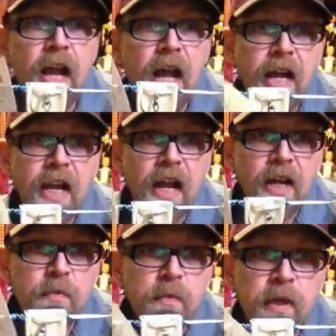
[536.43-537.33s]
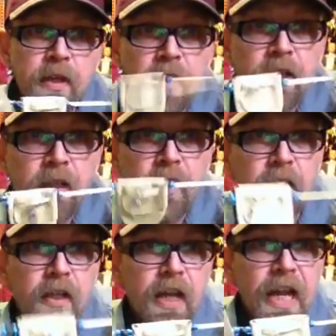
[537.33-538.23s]
I got him
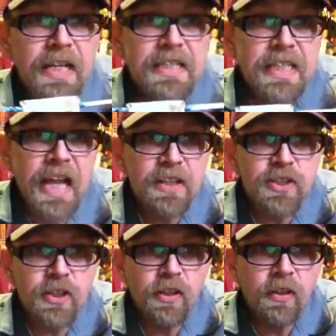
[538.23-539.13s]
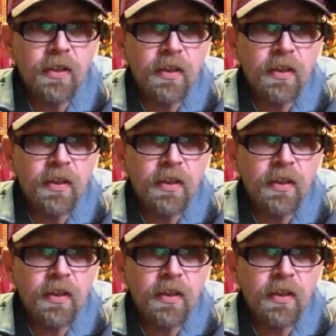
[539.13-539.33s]
a satchel.